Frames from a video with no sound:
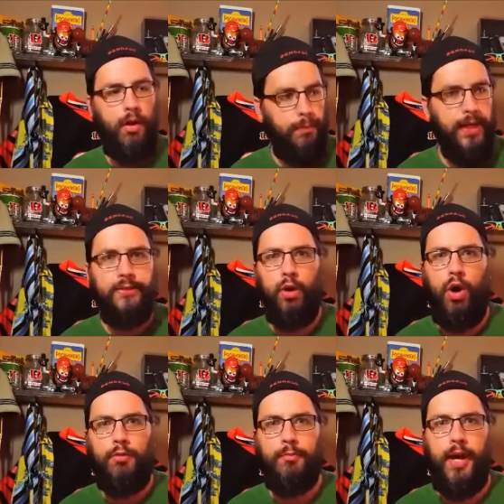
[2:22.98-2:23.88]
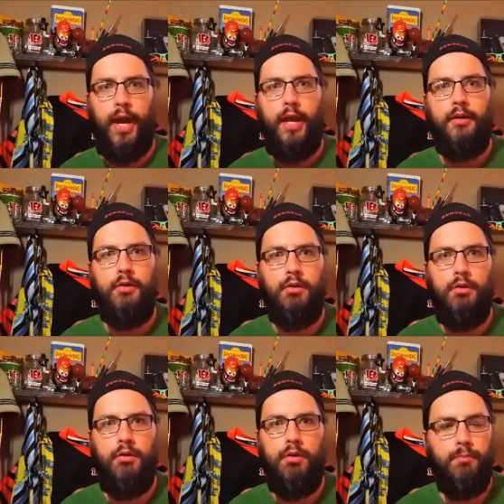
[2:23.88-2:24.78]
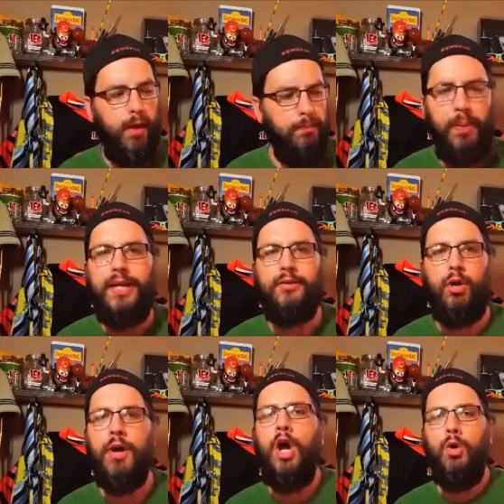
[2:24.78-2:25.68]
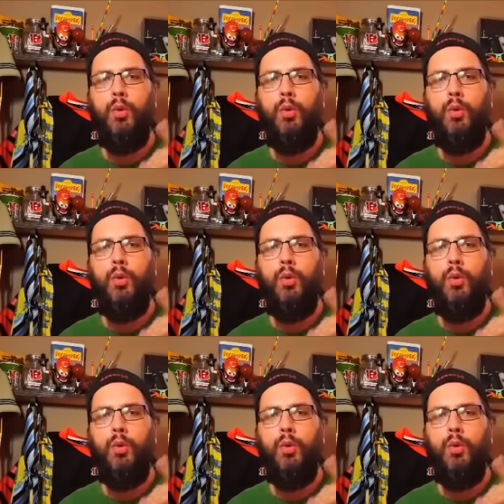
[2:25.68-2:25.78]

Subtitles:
I'm pissed off, man. Pissed off.